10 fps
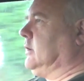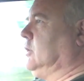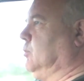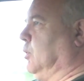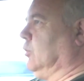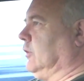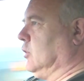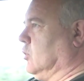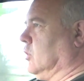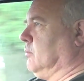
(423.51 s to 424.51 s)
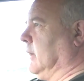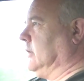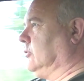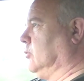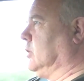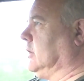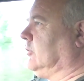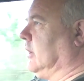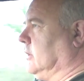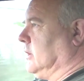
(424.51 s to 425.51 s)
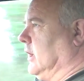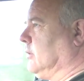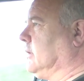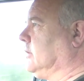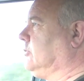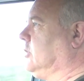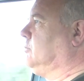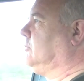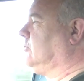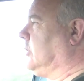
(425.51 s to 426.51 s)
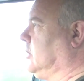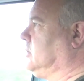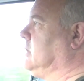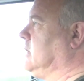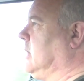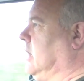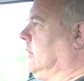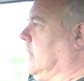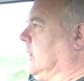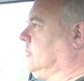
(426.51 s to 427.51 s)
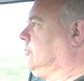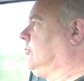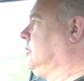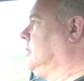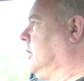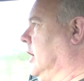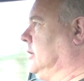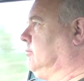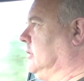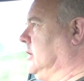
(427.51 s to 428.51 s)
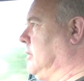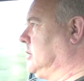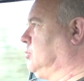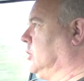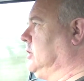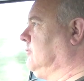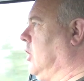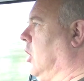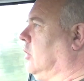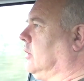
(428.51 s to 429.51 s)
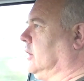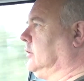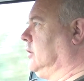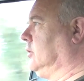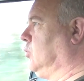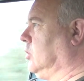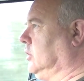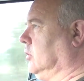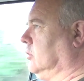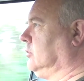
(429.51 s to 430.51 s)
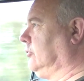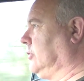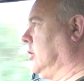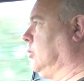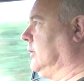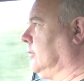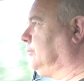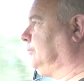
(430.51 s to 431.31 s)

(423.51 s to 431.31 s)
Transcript: You bought the organ based on what it sounded like, one assumes, so that's kind of pretty much what you've got and what you're stuck with.